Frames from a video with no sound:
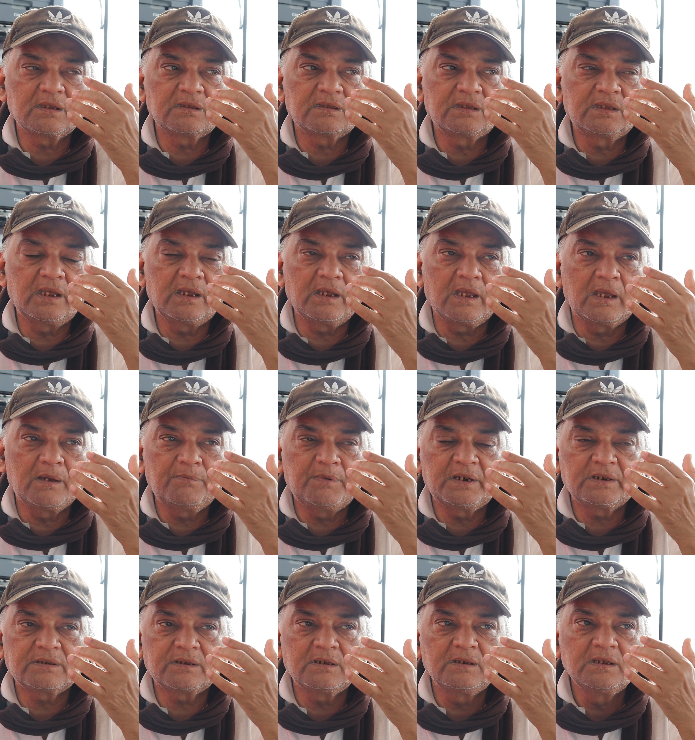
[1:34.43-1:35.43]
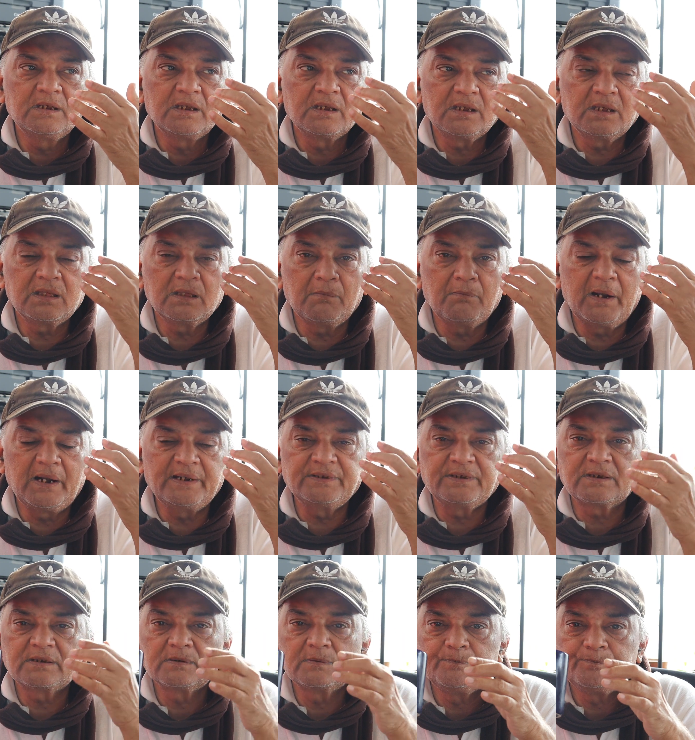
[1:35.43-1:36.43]
they emerge in the
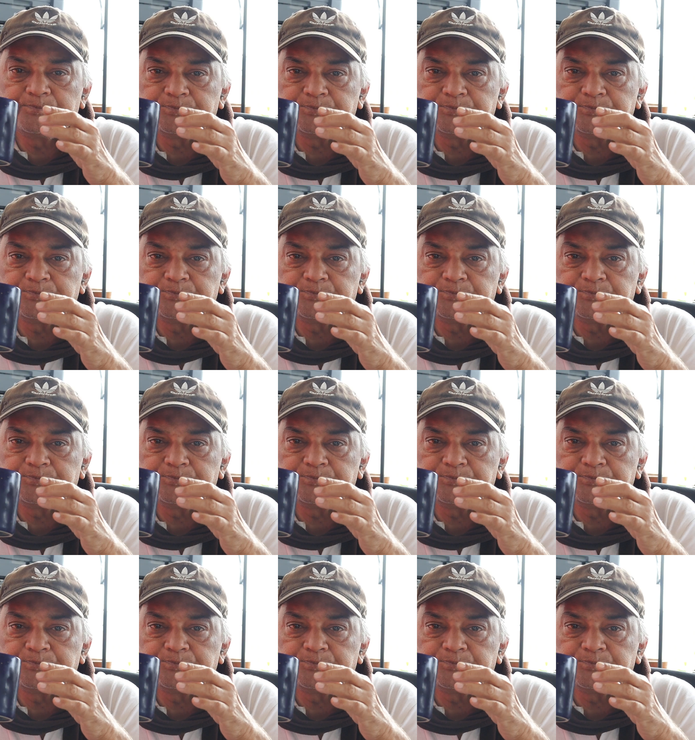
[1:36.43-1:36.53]
minds.